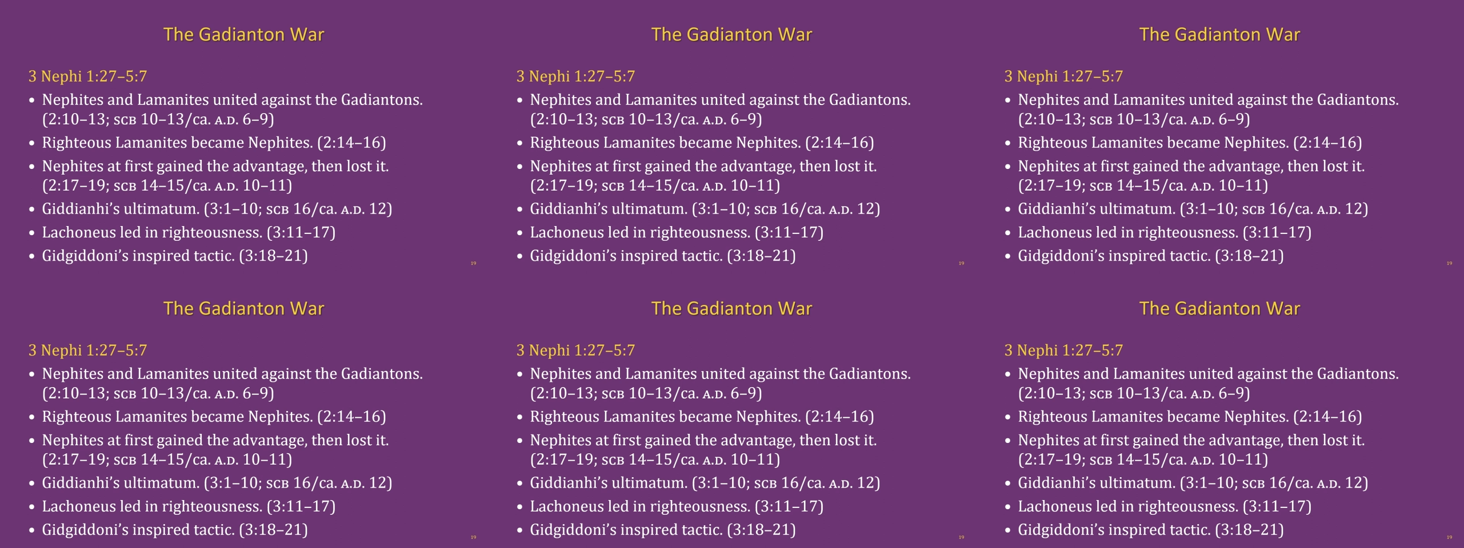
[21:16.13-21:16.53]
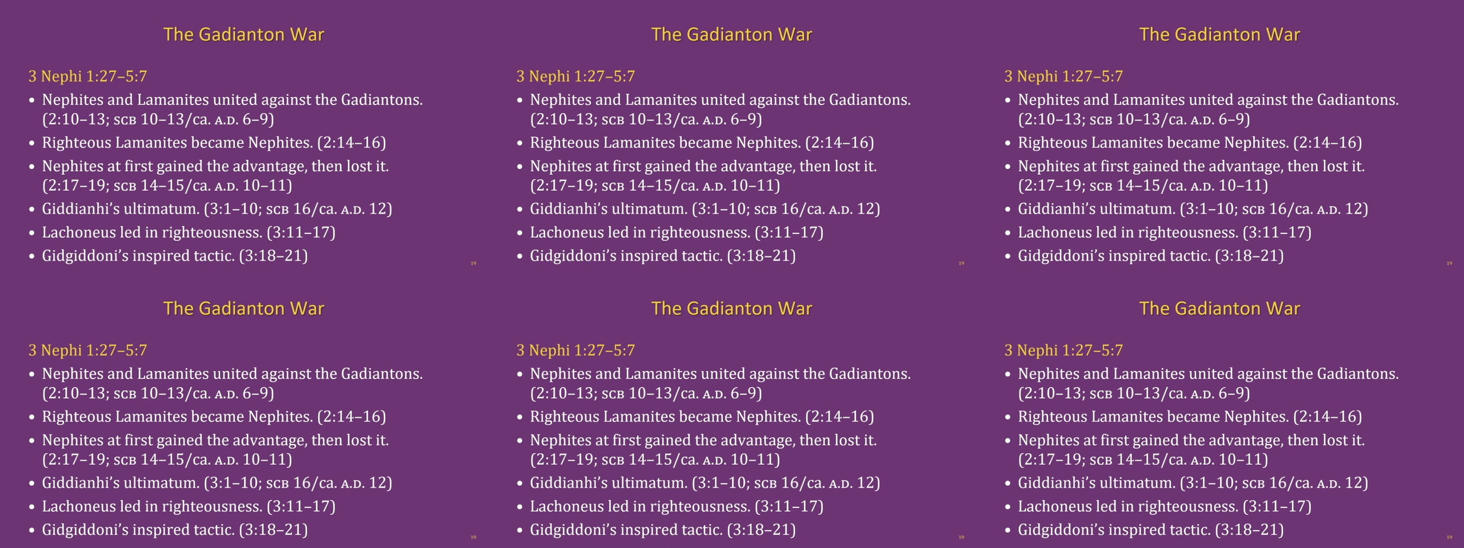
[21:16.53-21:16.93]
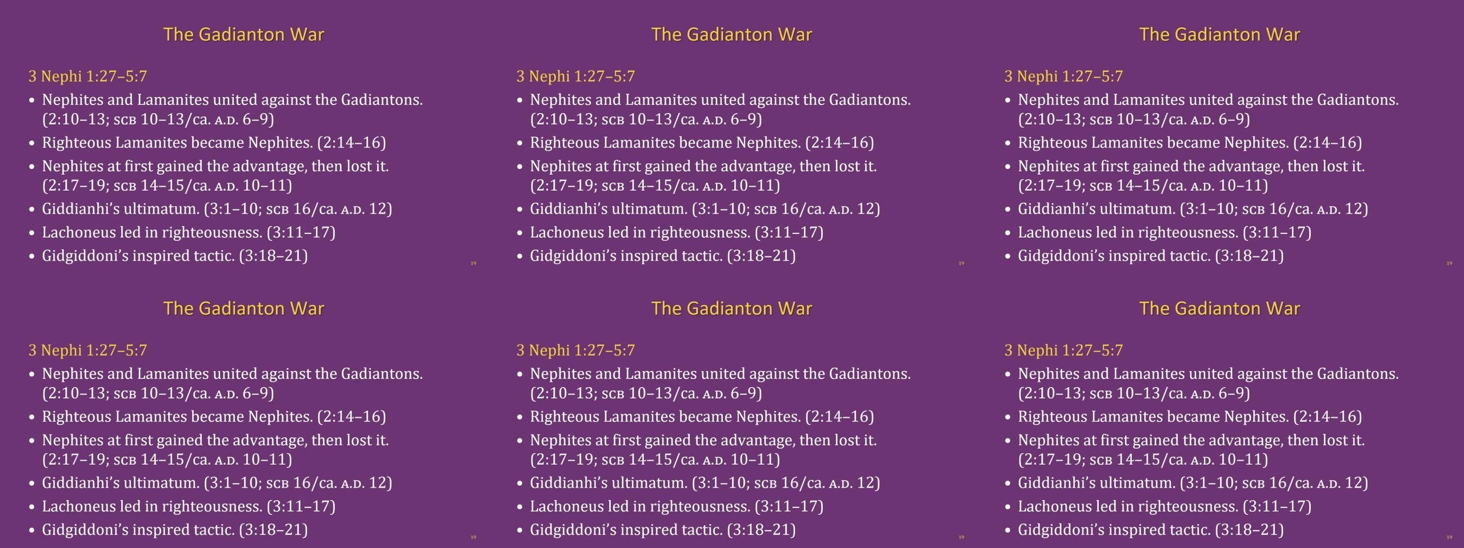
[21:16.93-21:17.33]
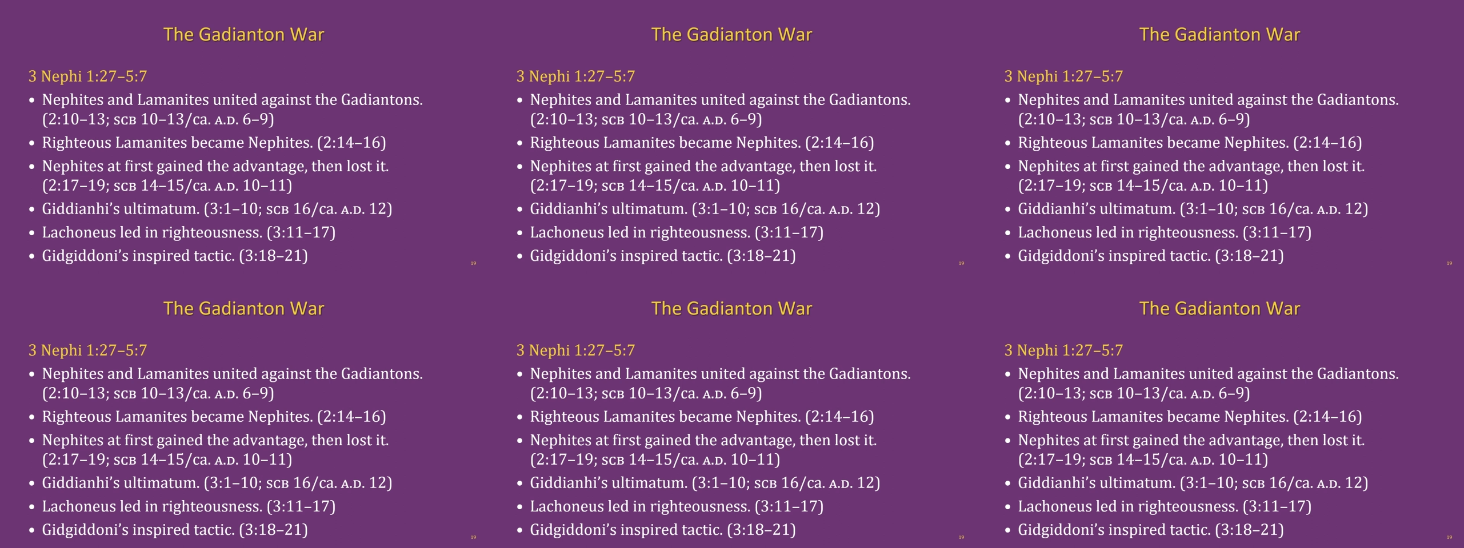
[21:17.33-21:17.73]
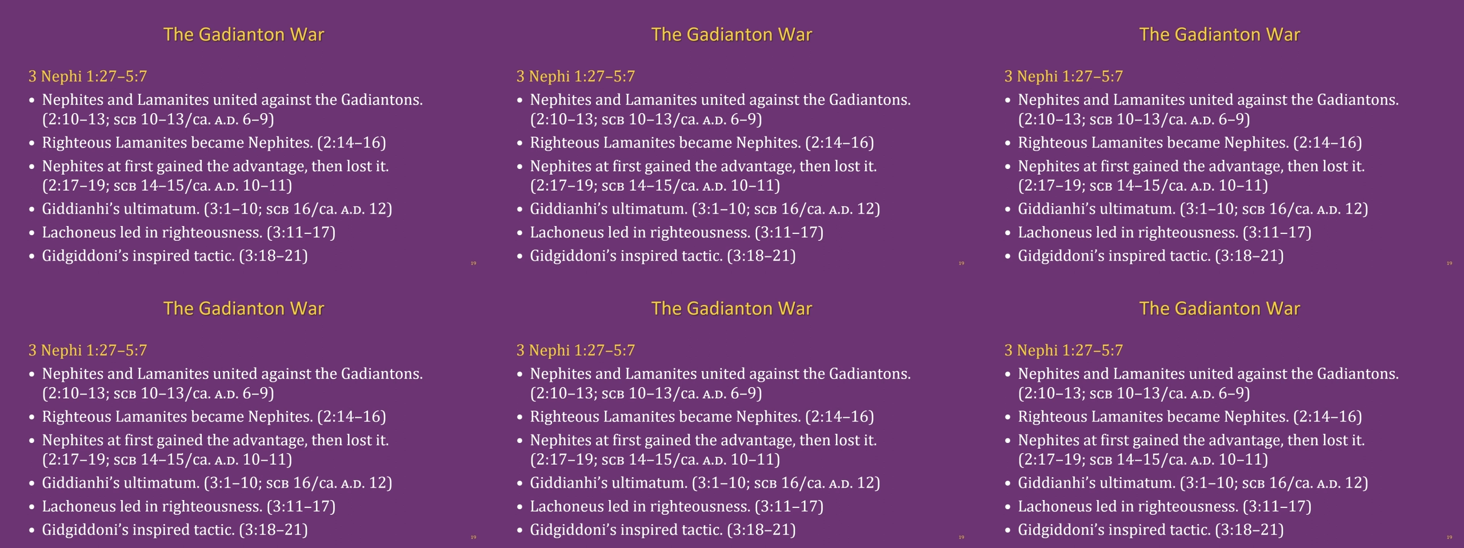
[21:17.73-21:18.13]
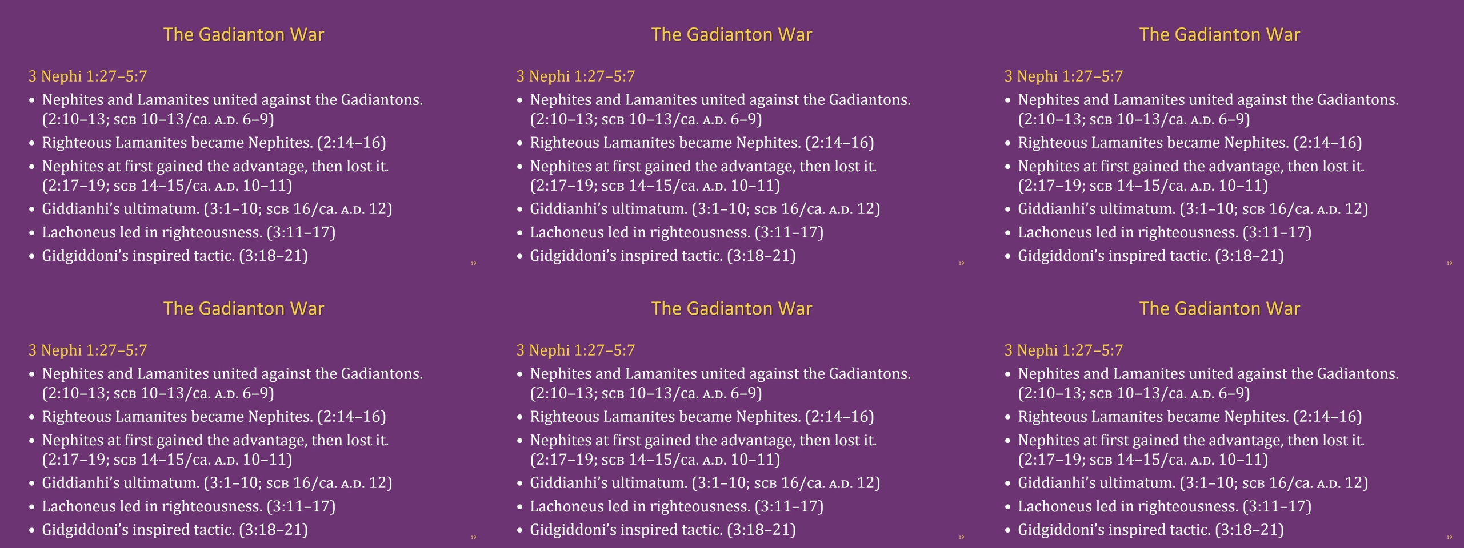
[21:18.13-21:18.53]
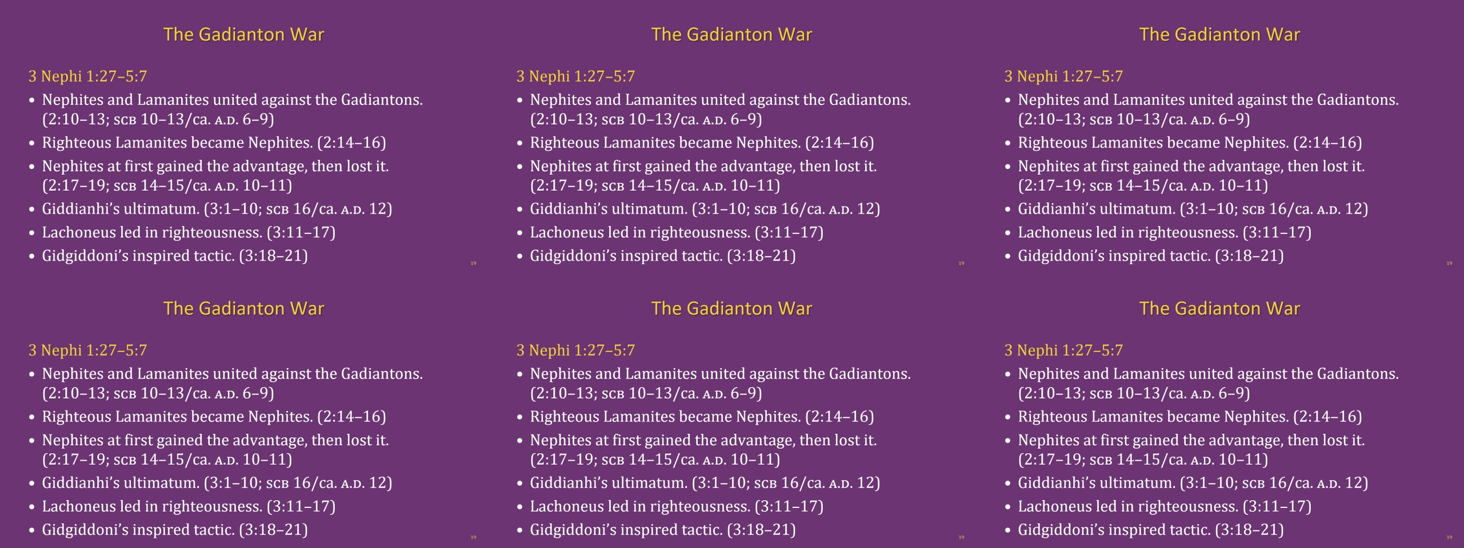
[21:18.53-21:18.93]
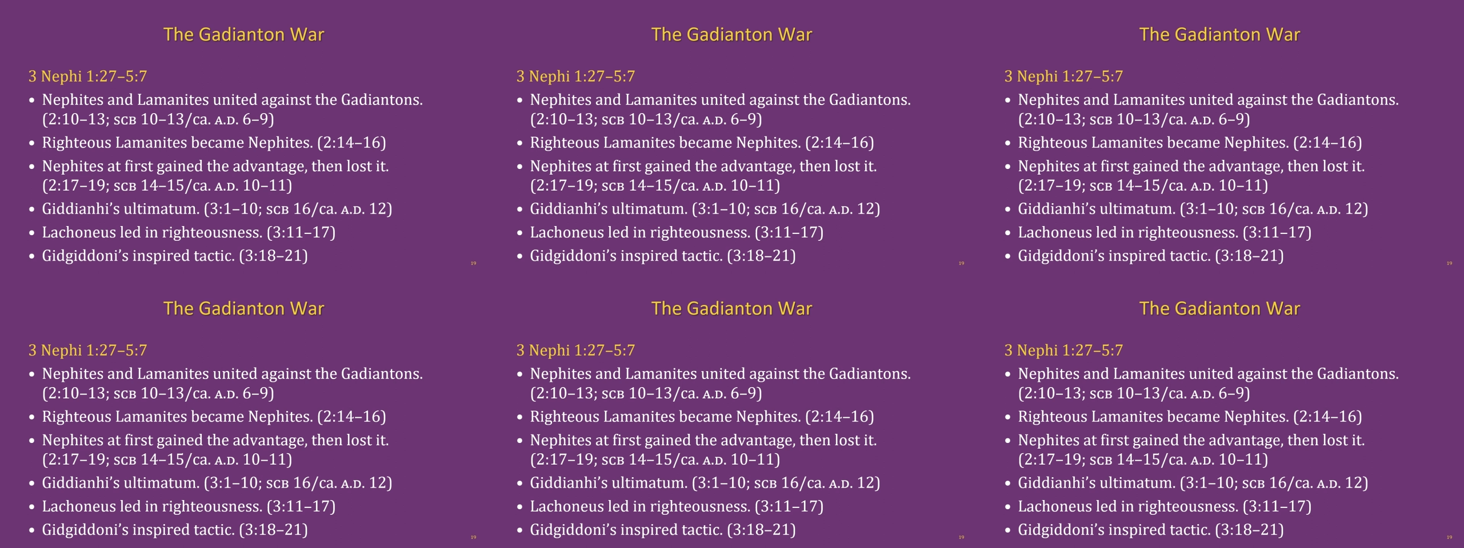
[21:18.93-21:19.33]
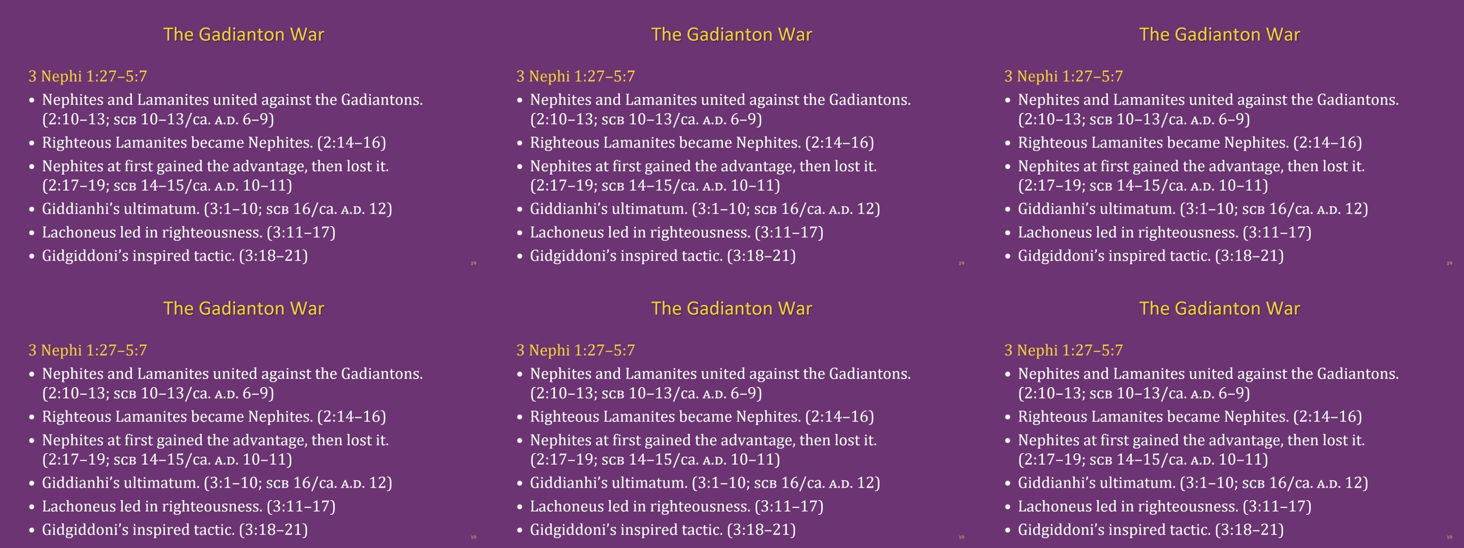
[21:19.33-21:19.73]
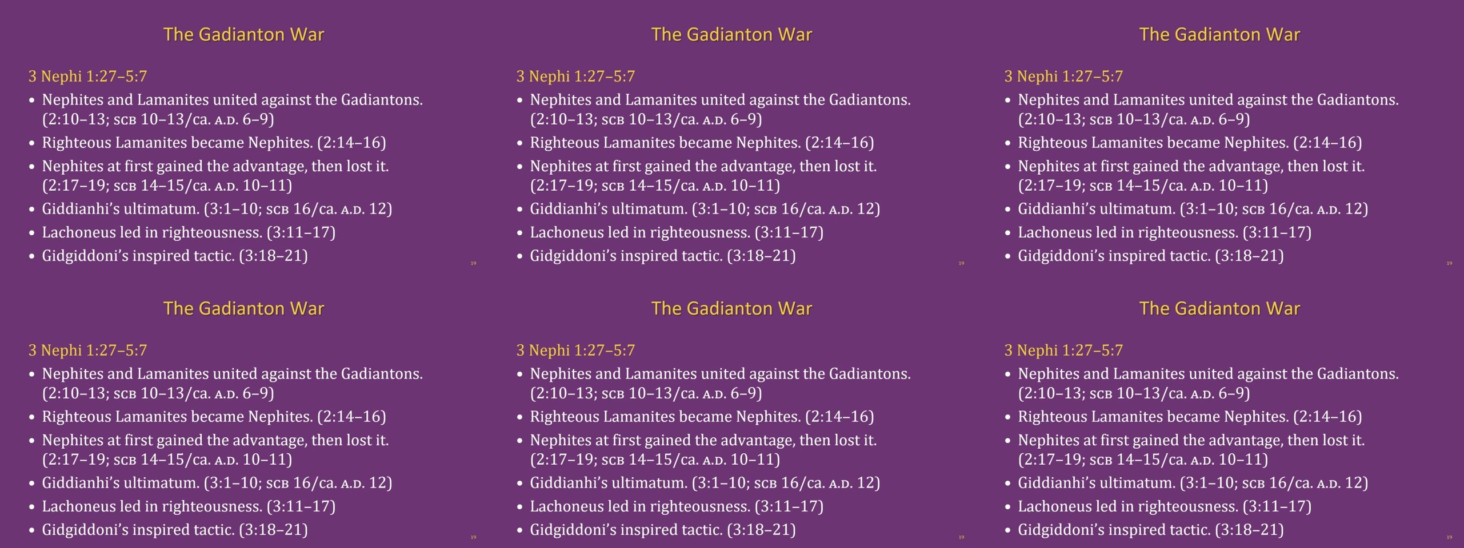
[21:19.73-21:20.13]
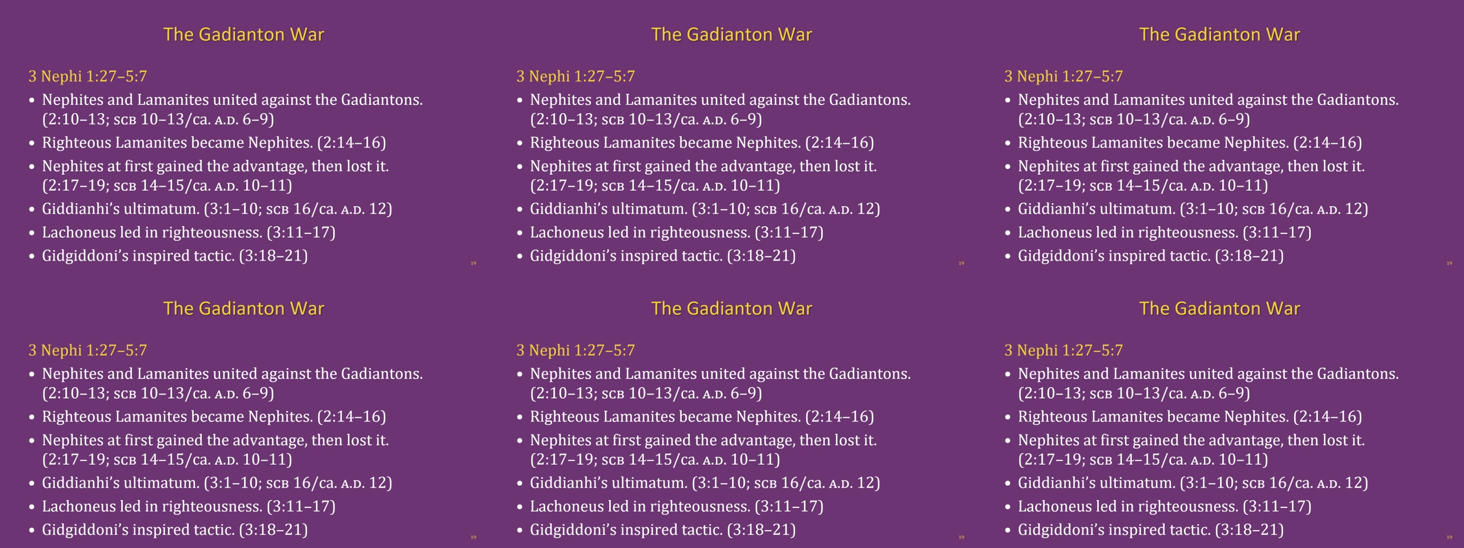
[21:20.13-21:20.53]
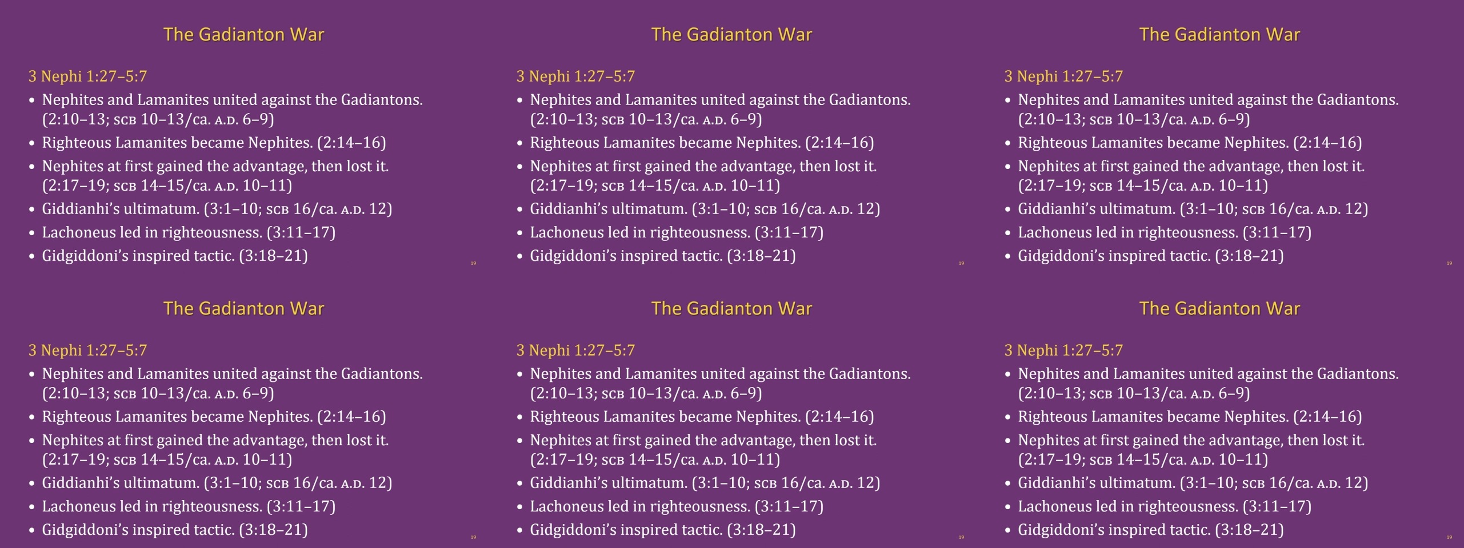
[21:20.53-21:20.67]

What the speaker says: (no speaker visible)